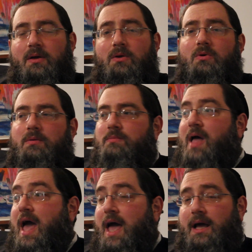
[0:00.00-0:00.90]
You can
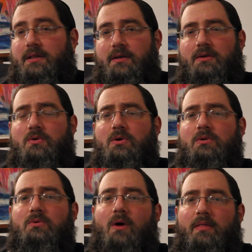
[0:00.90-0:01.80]
act. You can
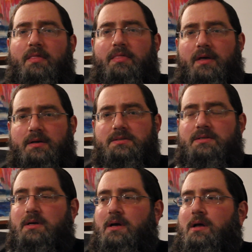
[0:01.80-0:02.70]
do other things.
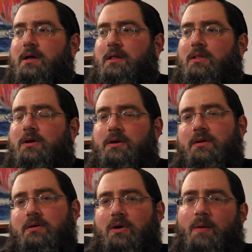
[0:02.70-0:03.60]
Look
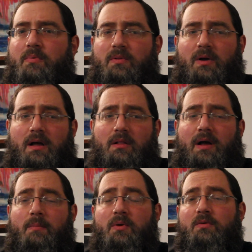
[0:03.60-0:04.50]

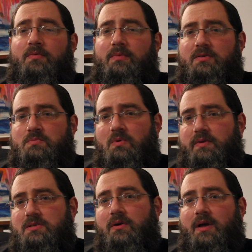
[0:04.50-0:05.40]
how beautiful this
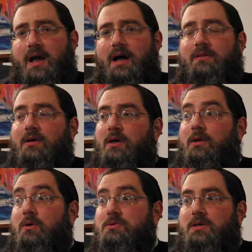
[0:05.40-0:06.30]
movie's turning out
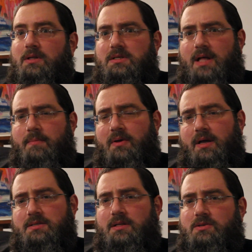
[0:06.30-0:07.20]
using these type of
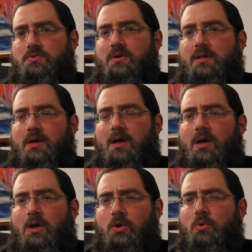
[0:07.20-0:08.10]
kids on the street.
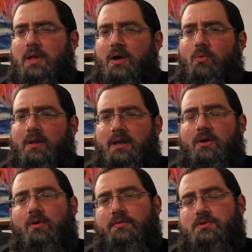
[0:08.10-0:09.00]
You take one kid
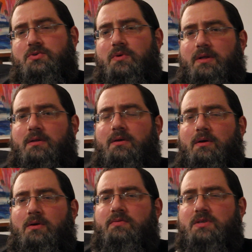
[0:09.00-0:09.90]
off the street,
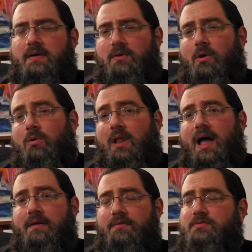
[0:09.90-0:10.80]
you've saved a whole
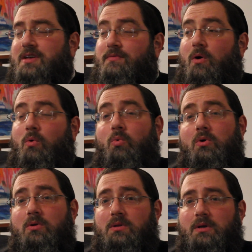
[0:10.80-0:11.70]
life. You've saved a whole
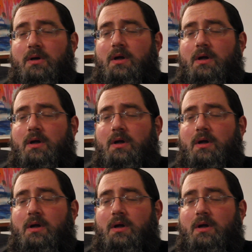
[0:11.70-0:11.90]
world.